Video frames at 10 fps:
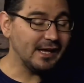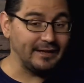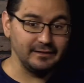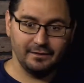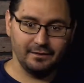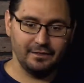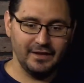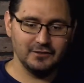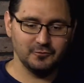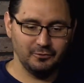And then
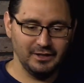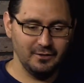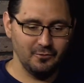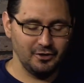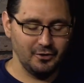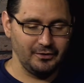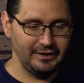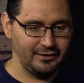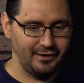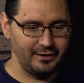things really weren't going
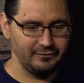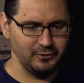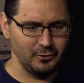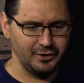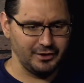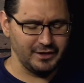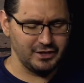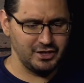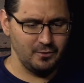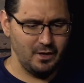that great in Florida. Like
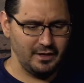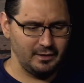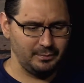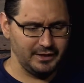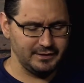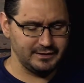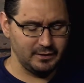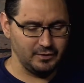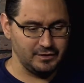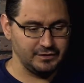she wanted a place that
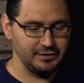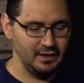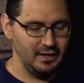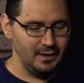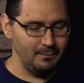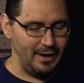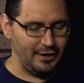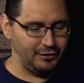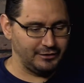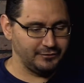was
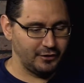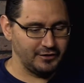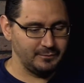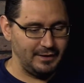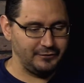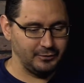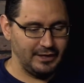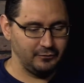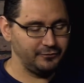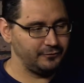better as far as mental
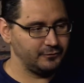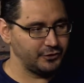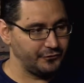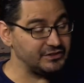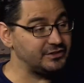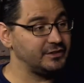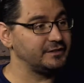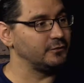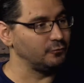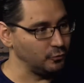health services
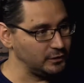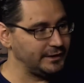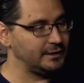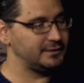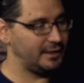and rulings and